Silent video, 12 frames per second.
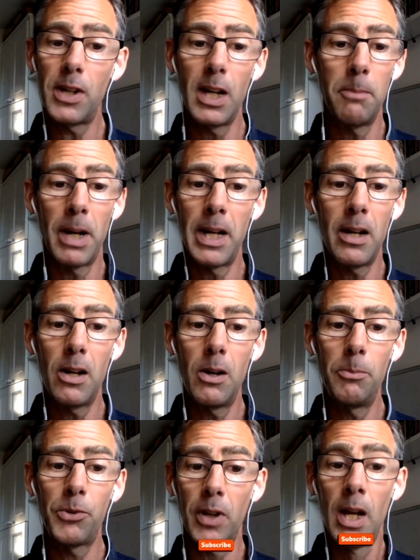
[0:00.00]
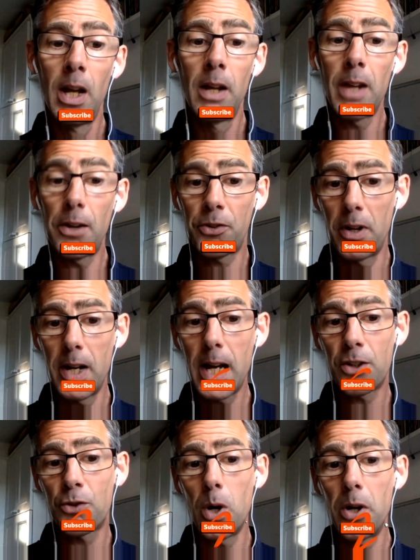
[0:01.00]
or heating in many homes. That's the
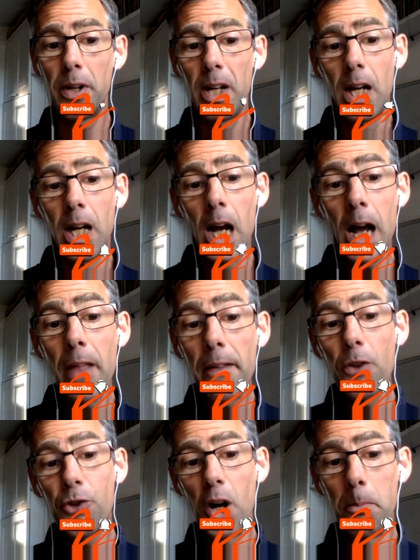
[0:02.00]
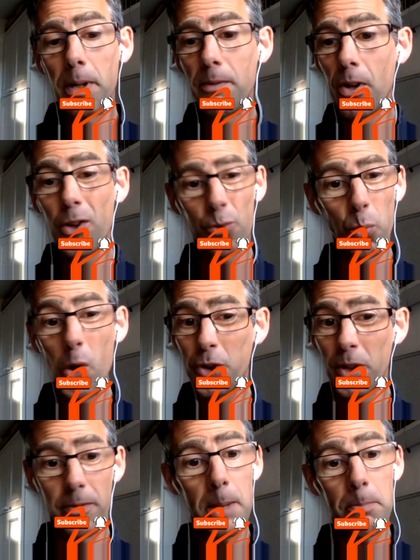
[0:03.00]
next one. And then there's a number of others.
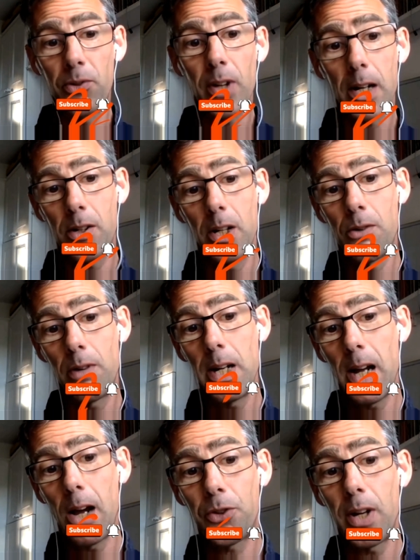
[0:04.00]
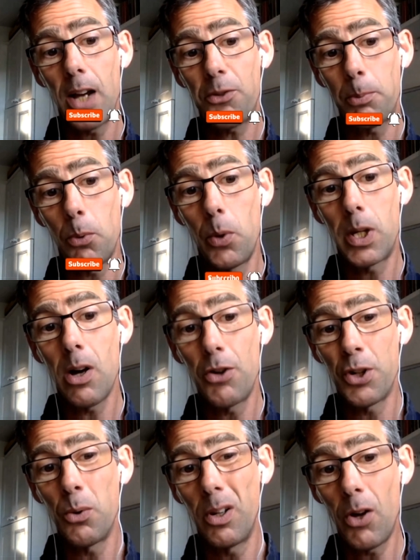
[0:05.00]
Water vapor is actually a greenhouse gas, but we
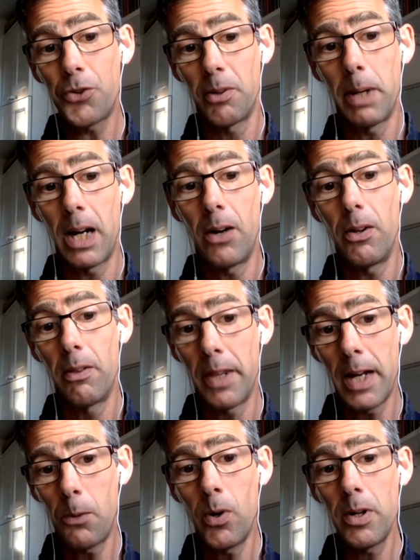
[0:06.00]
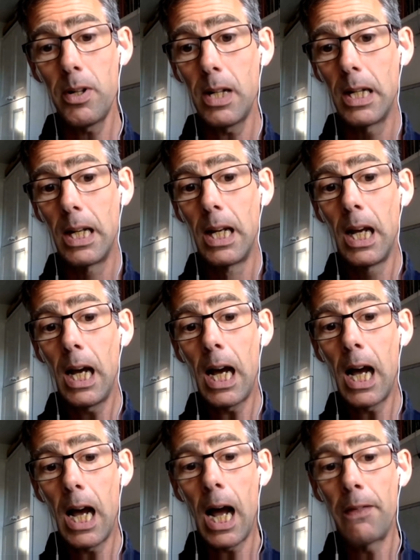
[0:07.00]
can't do a lot about that one.
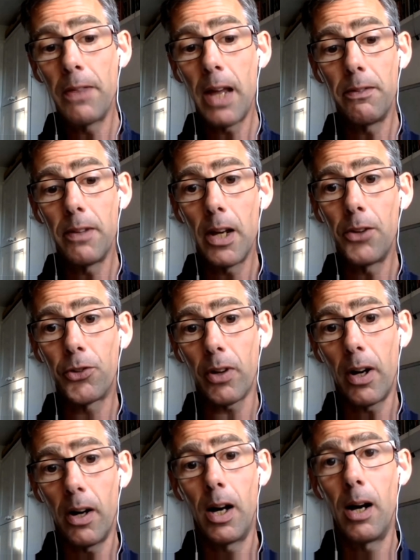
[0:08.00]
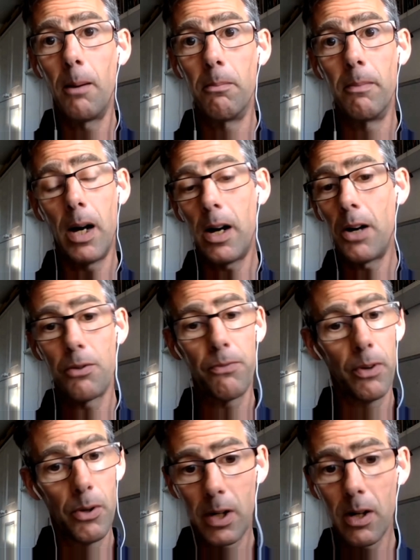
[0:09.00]
And then there's
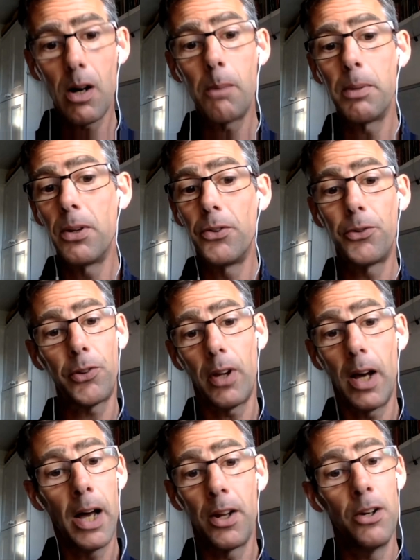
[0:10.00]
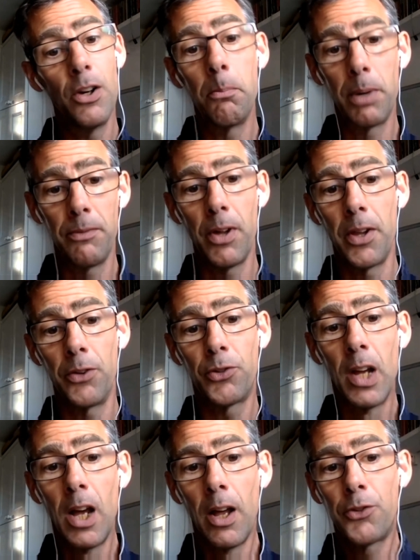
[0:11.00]
hydrofluorocarbons and a number of
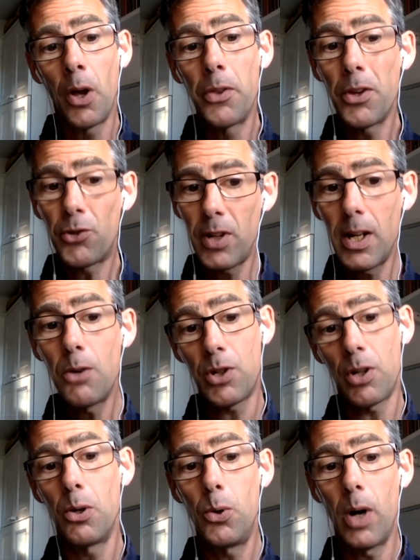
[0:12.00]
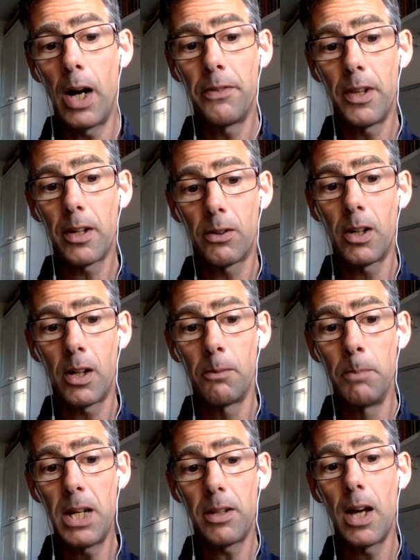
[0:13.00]
others. So the CO2 and the
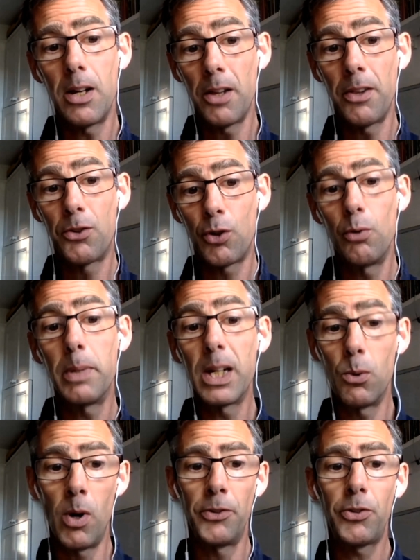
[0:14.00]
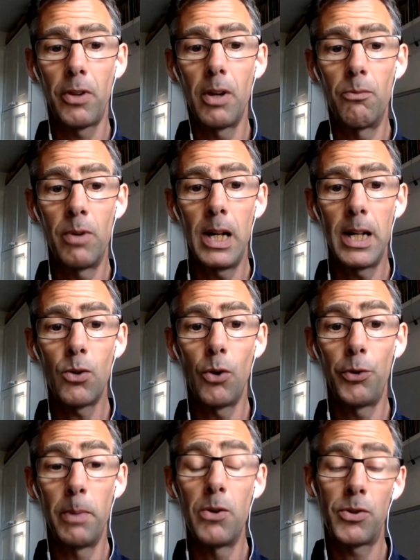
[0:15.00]
methane are the two big ones that really
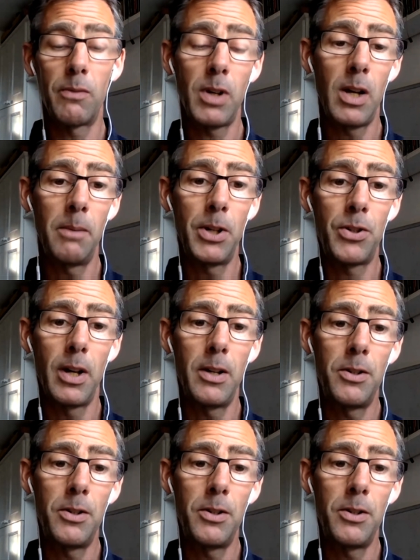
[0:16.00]
cause most of climate